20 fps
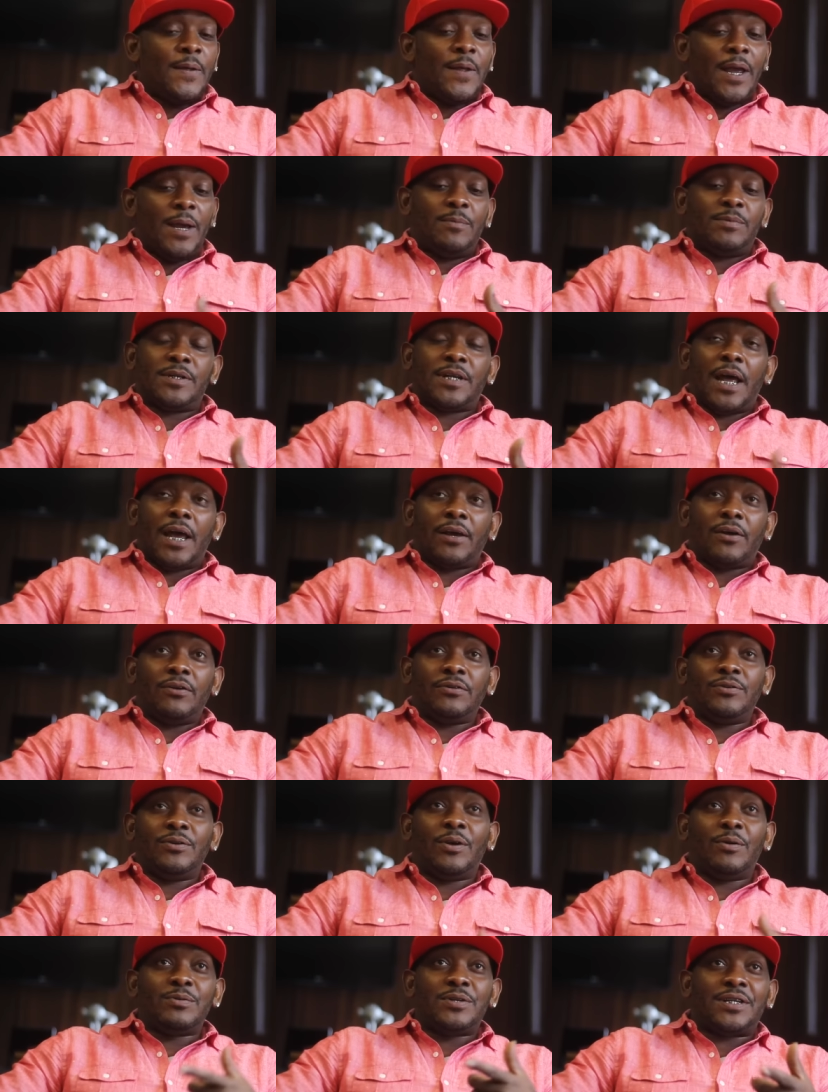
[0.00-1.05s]
he was like,
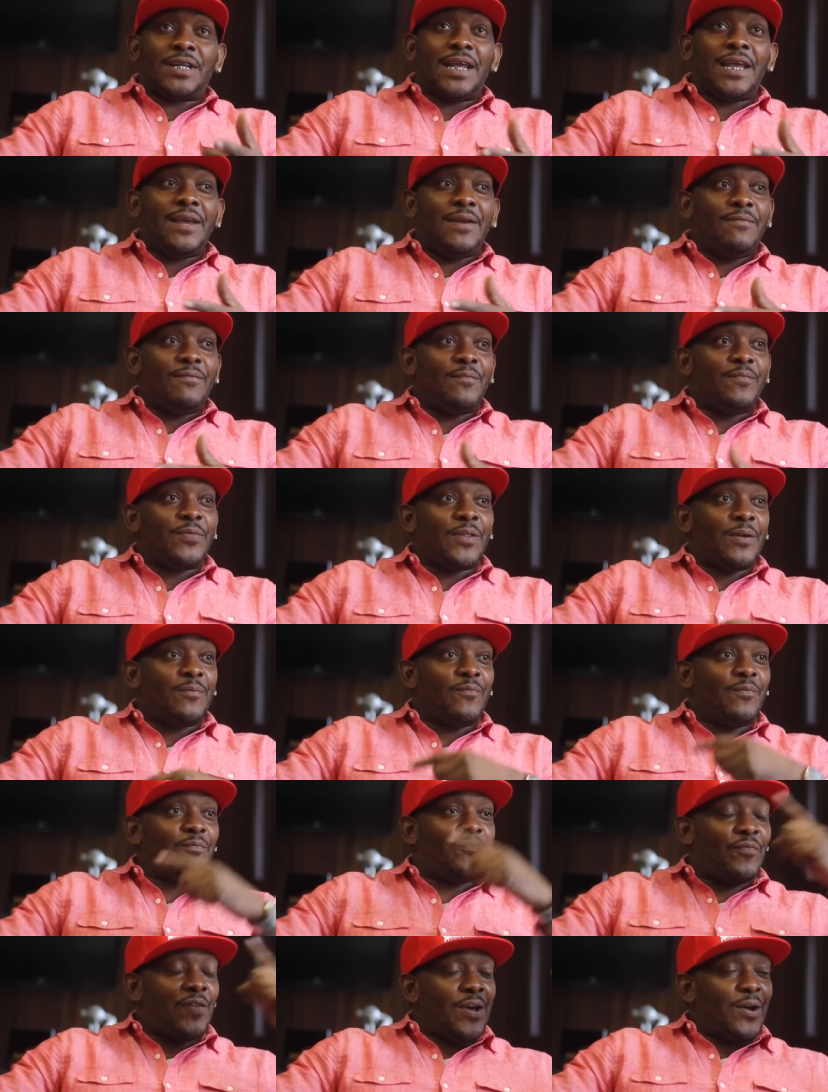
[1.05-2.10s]
you know, Steve
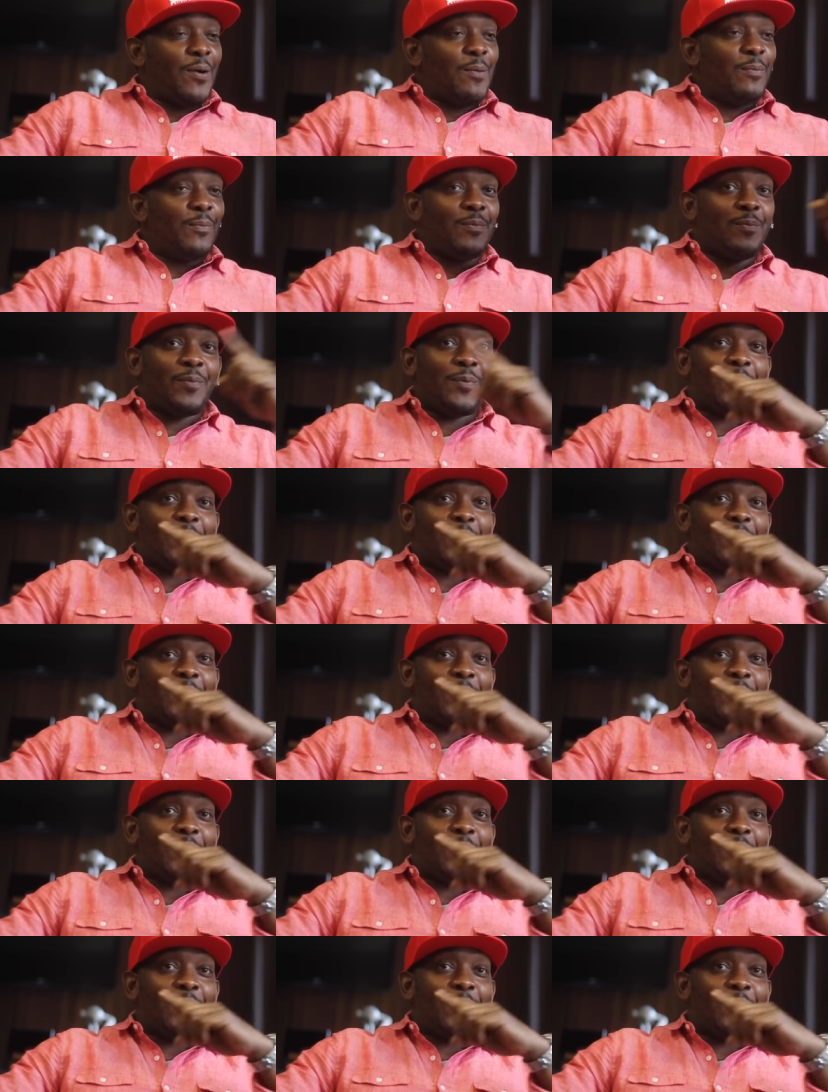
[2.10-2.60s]
film